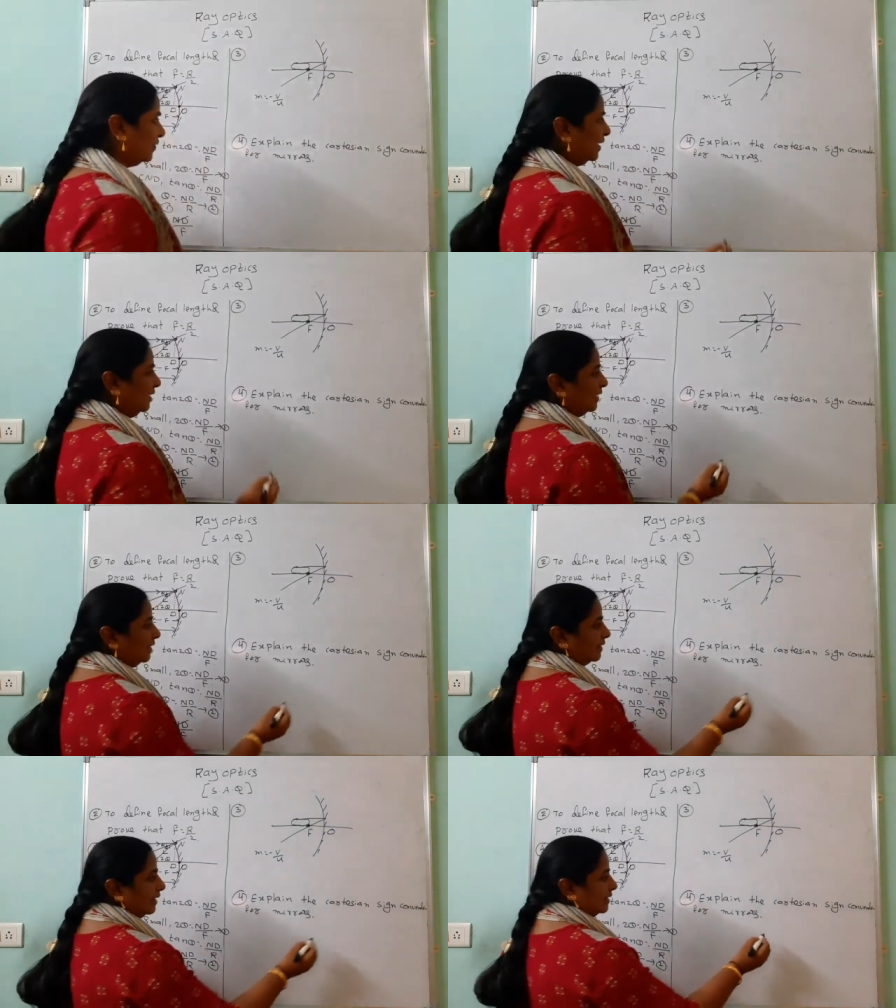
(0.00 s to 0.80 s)
In
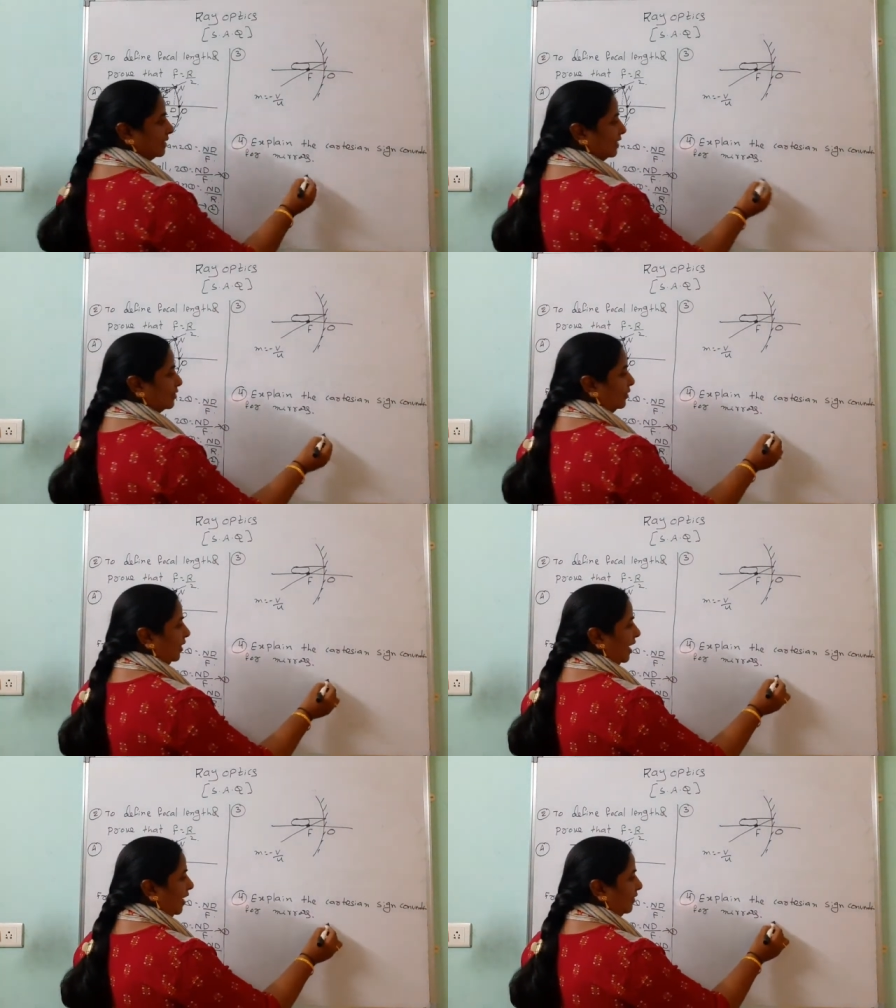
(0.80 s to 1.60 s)
10th class also you are
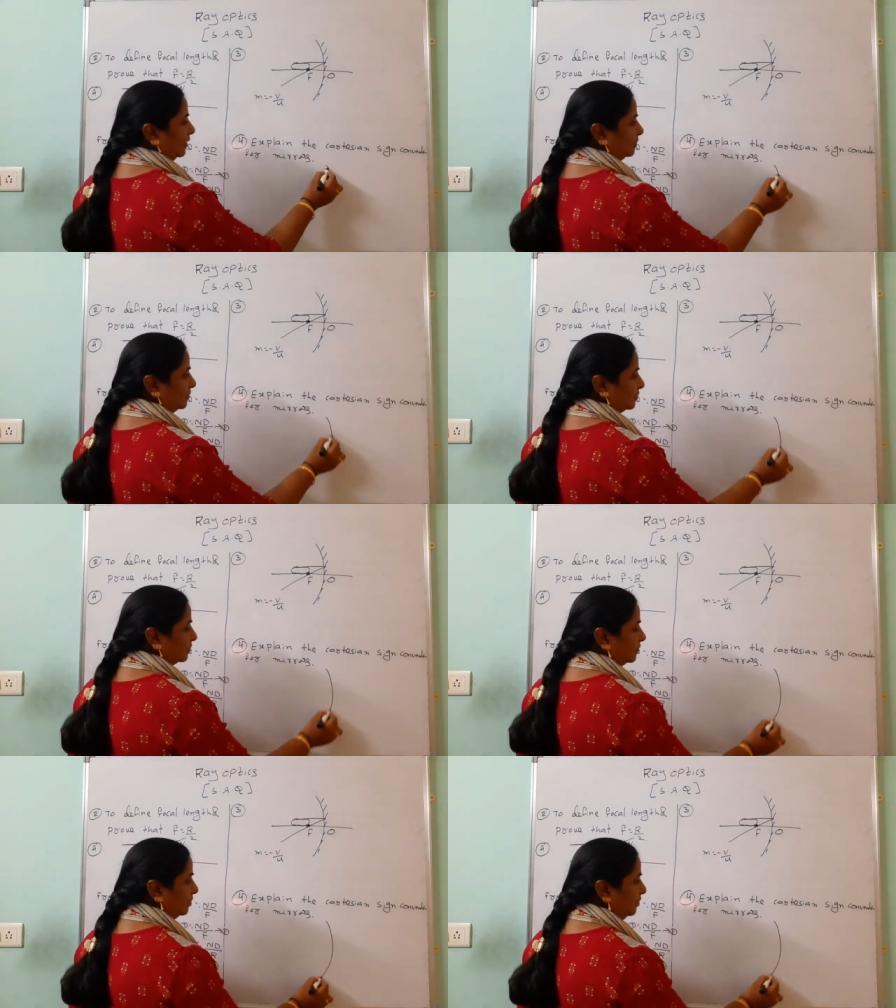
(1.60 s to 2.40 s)
having.
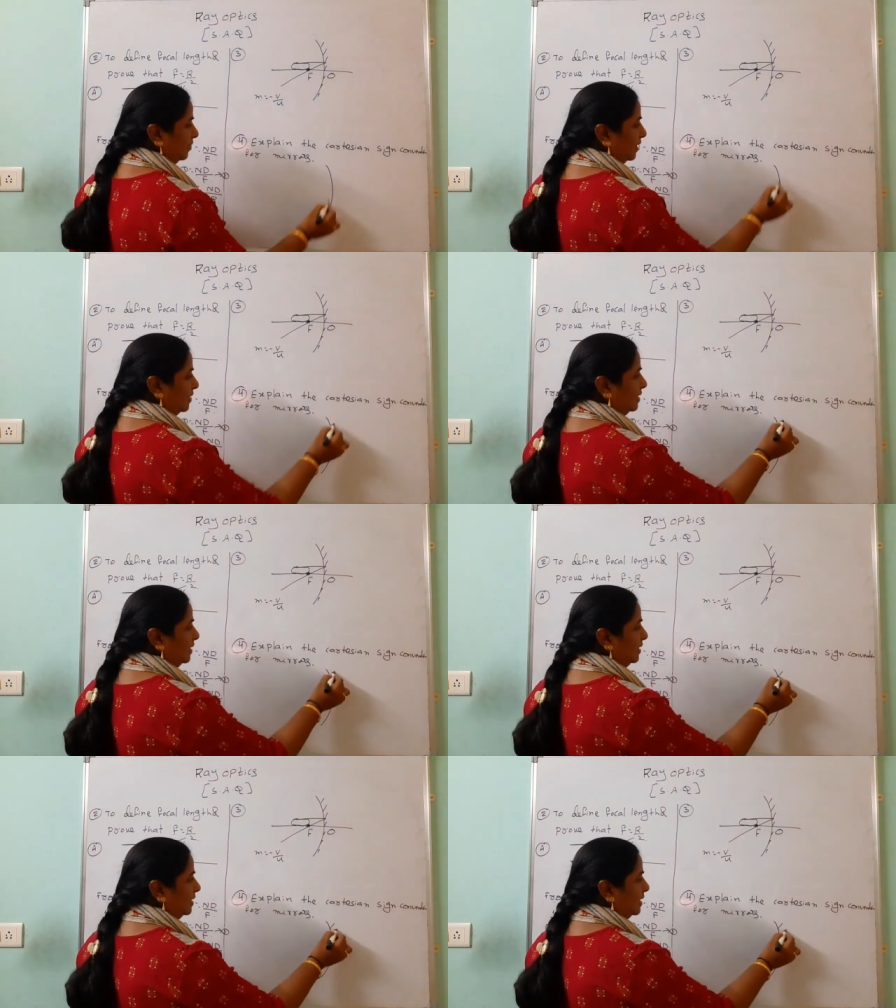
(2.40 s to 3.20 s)
See,
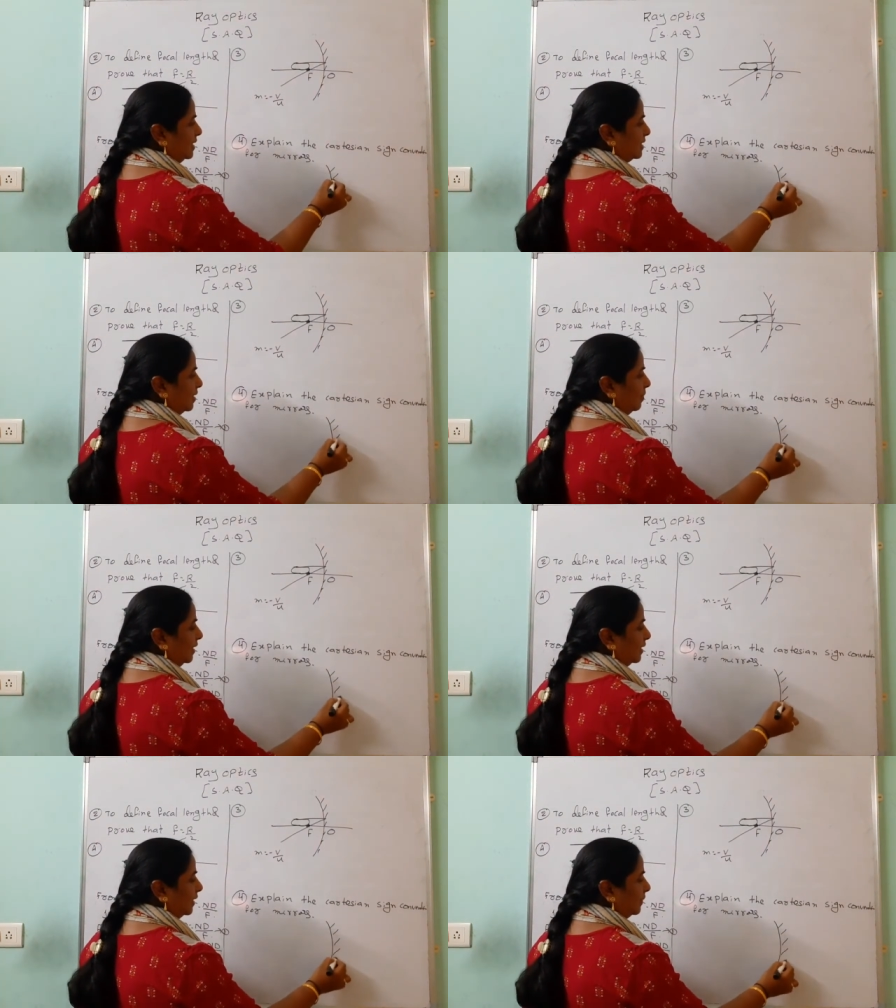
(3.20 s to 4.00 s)
this is the
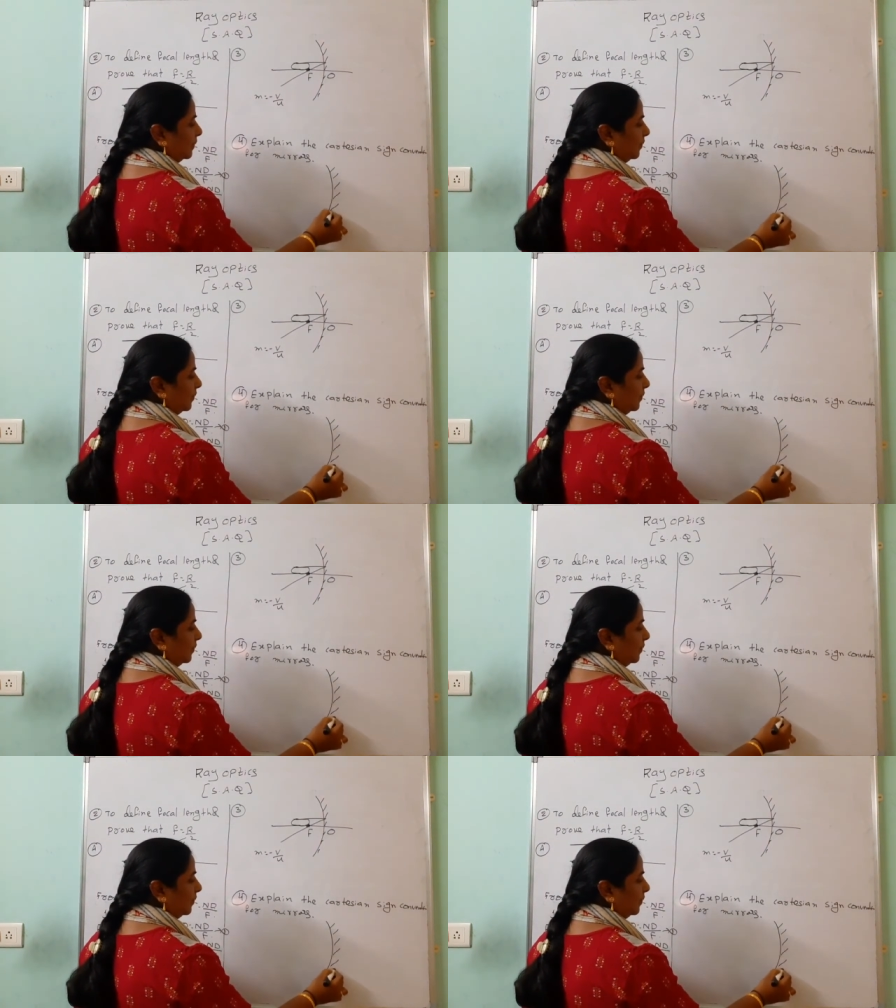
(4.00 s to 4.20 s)
mirror